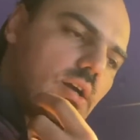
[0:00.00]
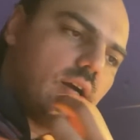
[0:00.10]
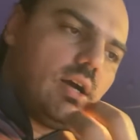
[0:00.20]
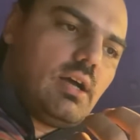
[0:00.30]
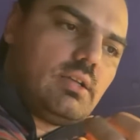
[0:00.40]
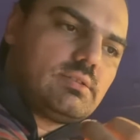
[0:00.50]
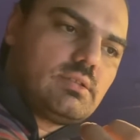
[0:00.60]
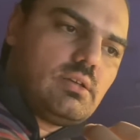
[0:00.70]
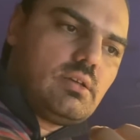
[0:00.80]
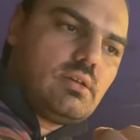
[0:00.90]
as
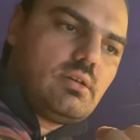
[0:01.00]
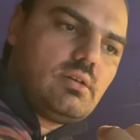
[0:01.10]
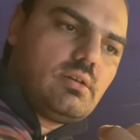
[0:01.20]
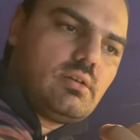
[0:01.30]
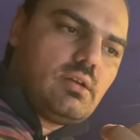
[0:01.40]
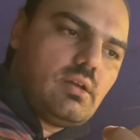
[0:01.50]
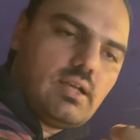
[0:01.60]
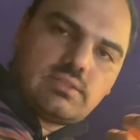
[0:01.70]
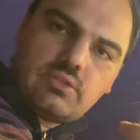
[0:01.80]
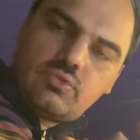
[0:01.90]

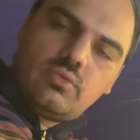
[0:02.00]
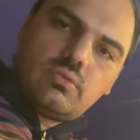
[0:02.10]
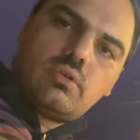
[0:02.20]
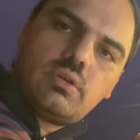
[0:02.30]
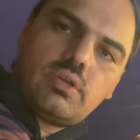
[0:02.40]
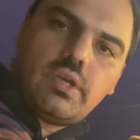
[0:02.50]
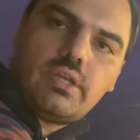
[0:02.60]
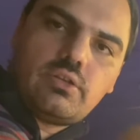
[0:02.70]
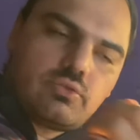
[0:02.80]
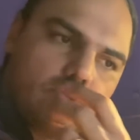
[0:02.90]
a tool
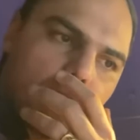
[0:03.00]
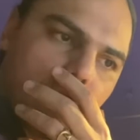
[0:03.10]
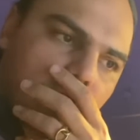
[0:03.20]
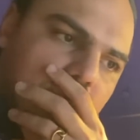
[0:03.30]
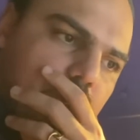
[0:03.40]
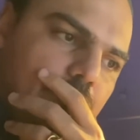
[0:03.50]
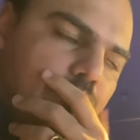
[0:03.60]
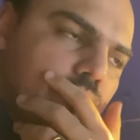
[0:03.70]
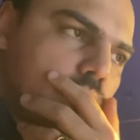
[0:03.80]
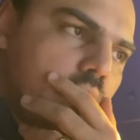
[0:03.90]
in your toolbox.
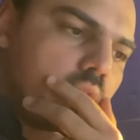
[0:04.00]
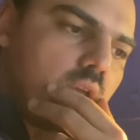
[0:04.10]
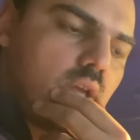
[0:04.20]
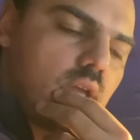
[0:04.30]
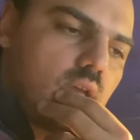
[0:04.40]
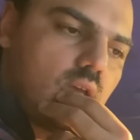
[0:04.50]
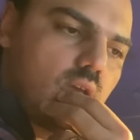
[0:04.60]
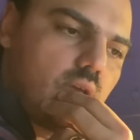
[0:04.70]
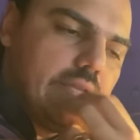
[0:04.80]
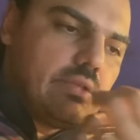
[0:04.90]

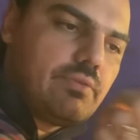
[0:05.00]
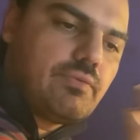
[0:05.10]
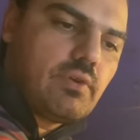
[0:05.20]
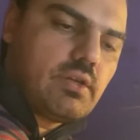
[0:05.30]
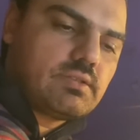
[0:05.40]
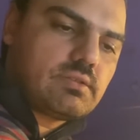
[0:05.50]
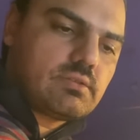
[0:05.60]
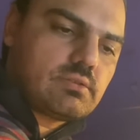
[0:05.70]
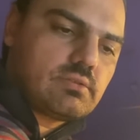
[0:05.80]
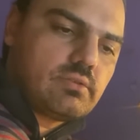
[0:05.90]
And the first
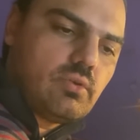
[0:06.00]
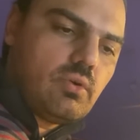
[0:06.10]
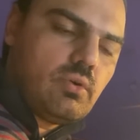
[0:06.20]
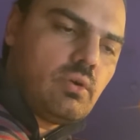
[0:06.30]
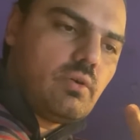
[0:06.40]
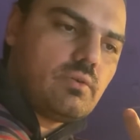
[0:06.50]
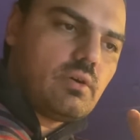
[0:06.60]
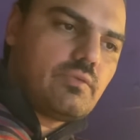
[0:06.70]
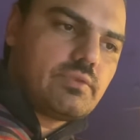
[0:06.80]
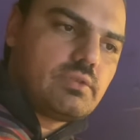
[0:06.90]
goal
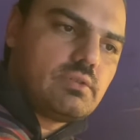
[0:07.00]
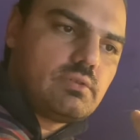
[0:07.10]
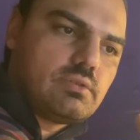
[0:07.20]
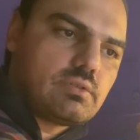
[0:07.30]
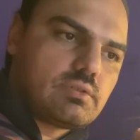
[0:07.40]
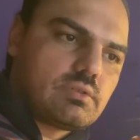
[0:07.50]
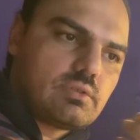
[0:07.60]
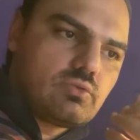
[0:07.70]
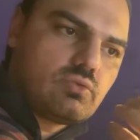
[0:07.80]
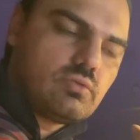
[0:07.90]
of this
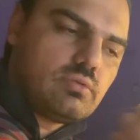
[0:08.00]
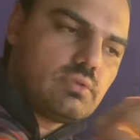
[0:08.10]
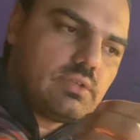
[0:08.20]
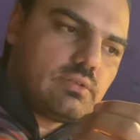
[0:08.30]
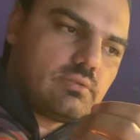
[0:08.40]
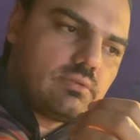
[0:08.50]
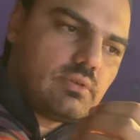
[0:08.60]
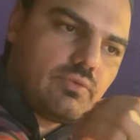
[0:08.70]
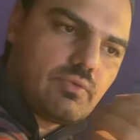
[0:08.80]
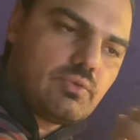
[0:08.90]
tool,
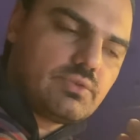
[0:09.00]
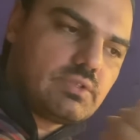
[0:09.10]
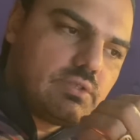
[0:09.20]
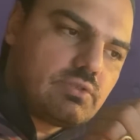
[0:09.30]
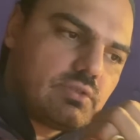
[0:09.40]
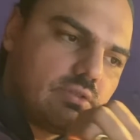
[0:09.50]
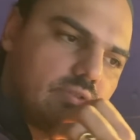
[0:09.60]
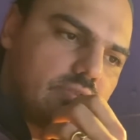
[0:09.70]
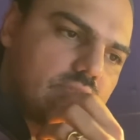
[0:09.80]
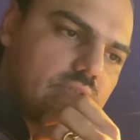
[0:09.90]
of using
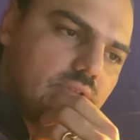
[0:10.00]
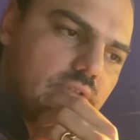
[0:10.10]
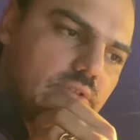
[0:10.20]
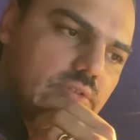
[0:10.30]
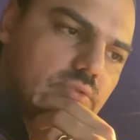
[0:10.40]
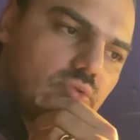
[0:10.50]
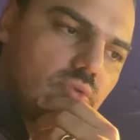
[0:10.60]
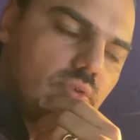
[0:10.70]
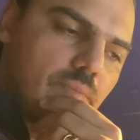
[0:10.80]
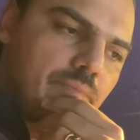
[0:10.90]
this tool,